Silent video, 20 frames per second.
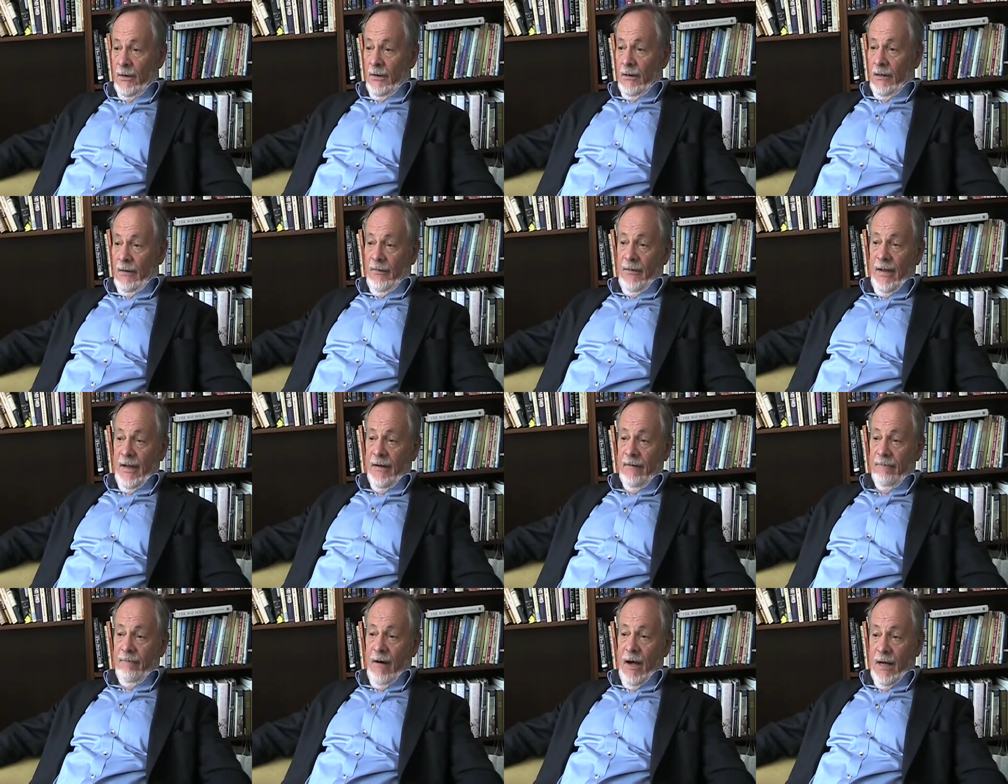And they
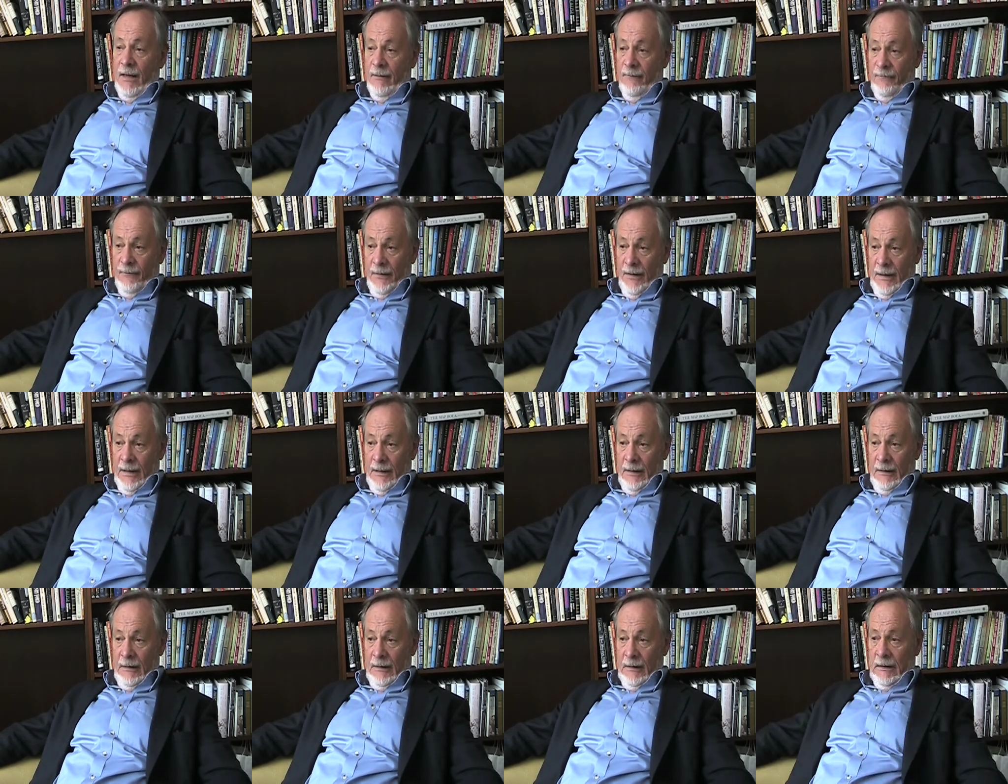arrived
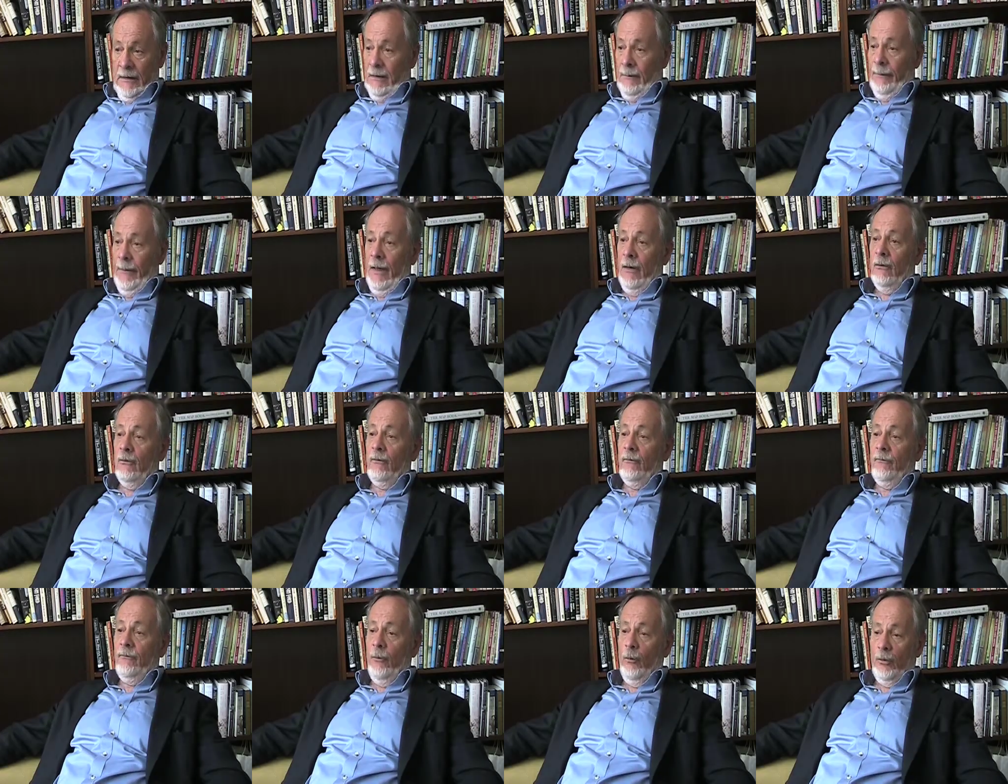there in
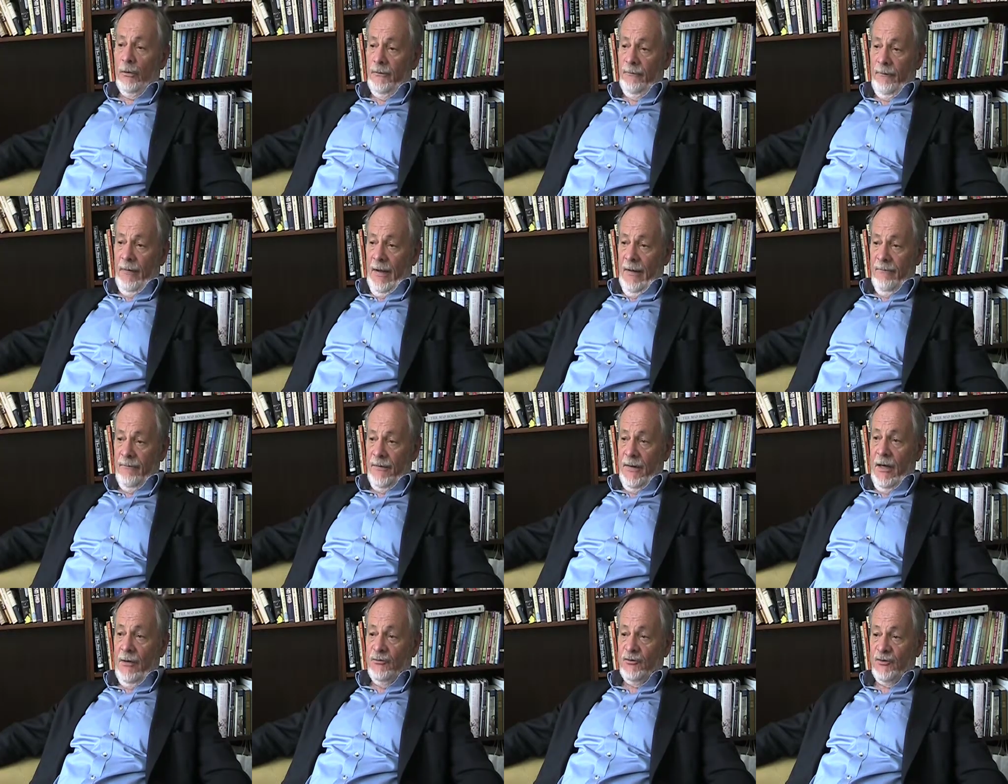about
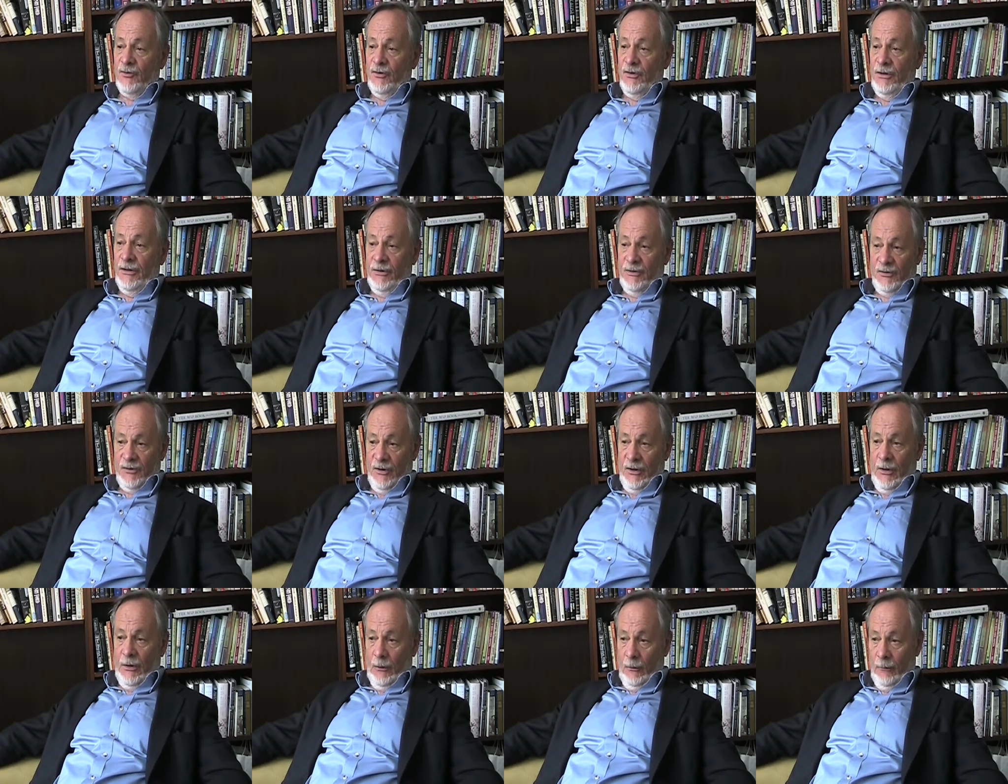45,000 years
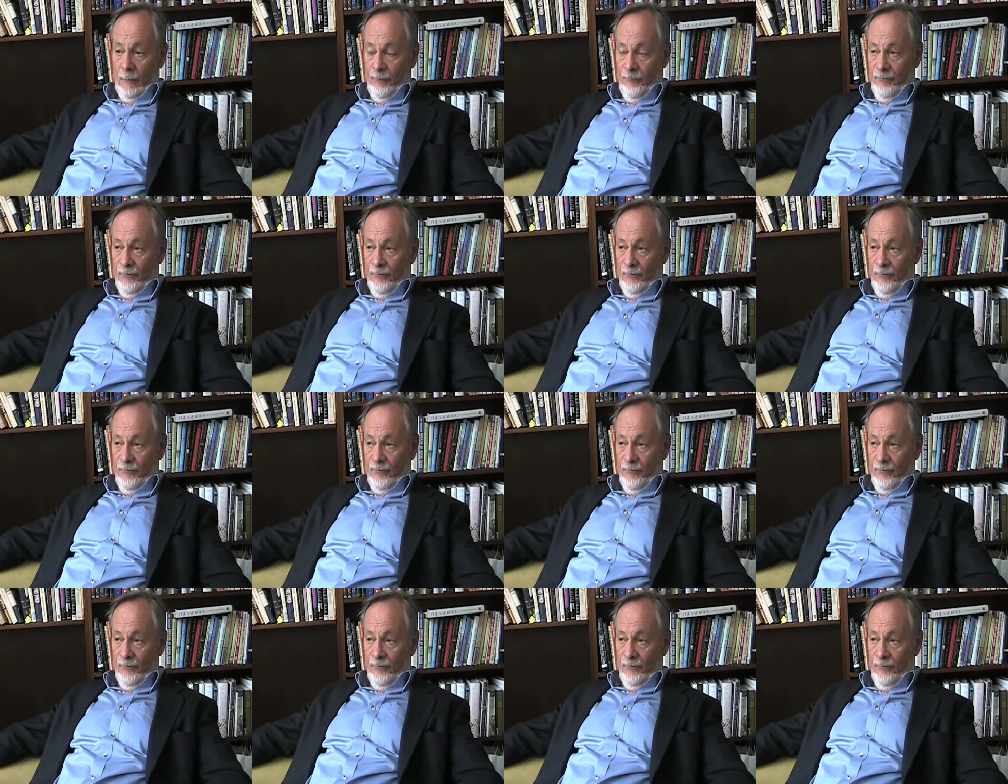ago.